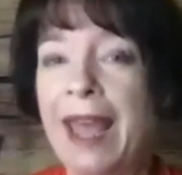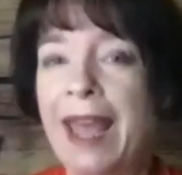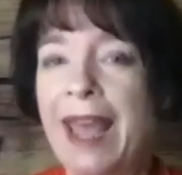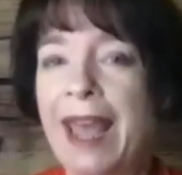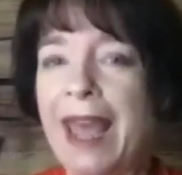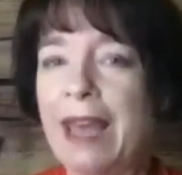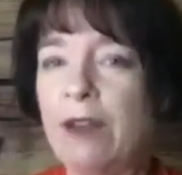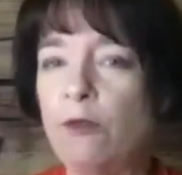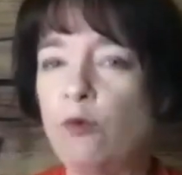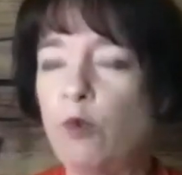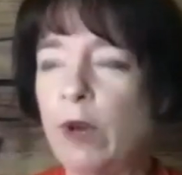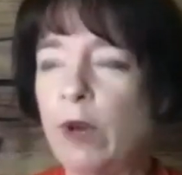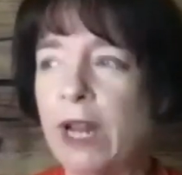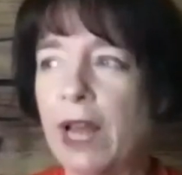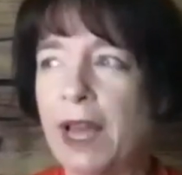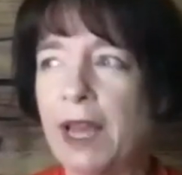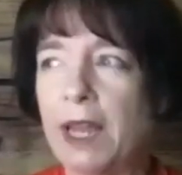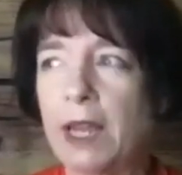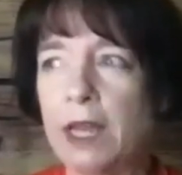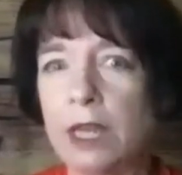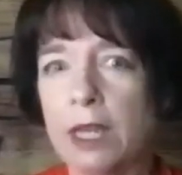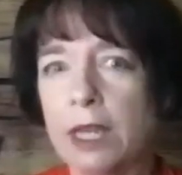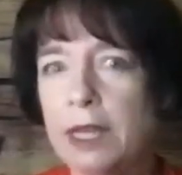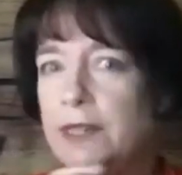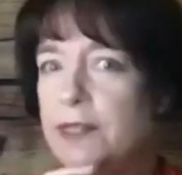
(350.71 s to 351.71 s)
and when
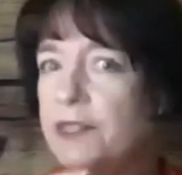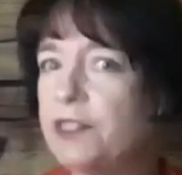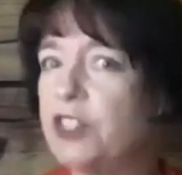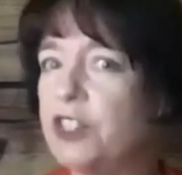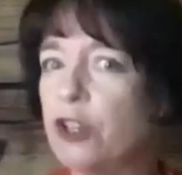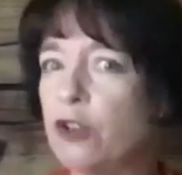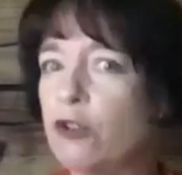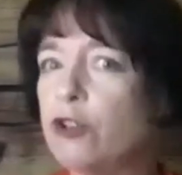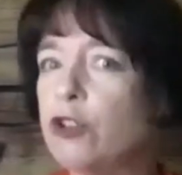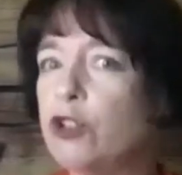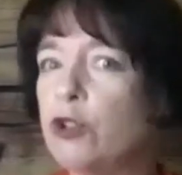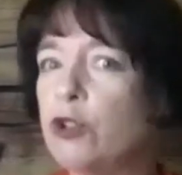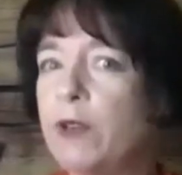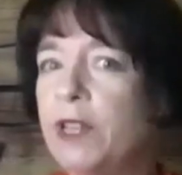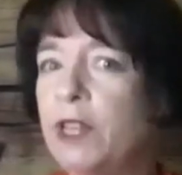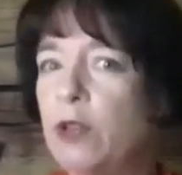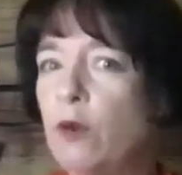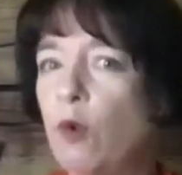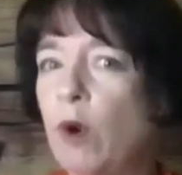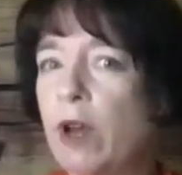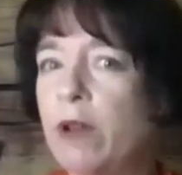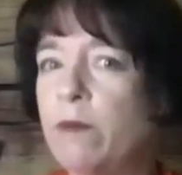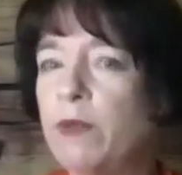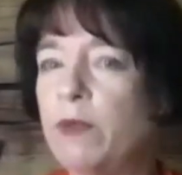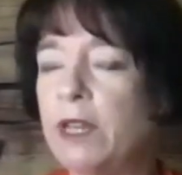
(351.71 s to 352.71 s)
i considered doing the
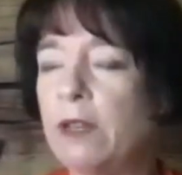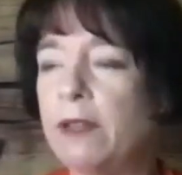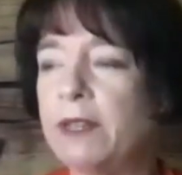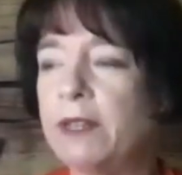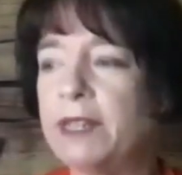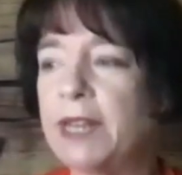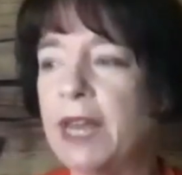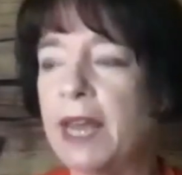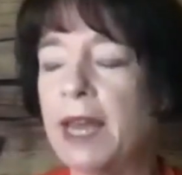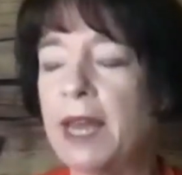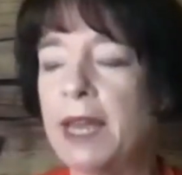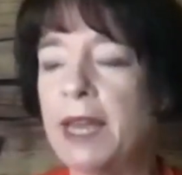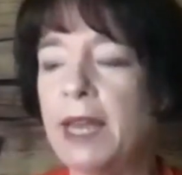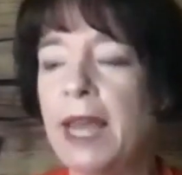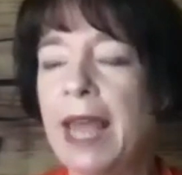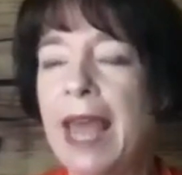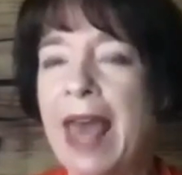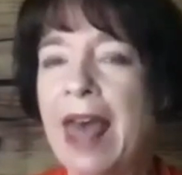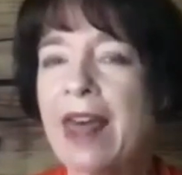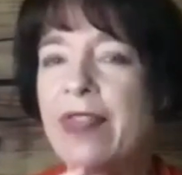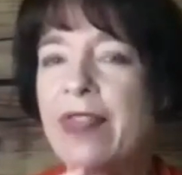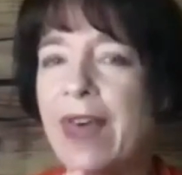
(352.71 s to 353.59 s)
one meal a day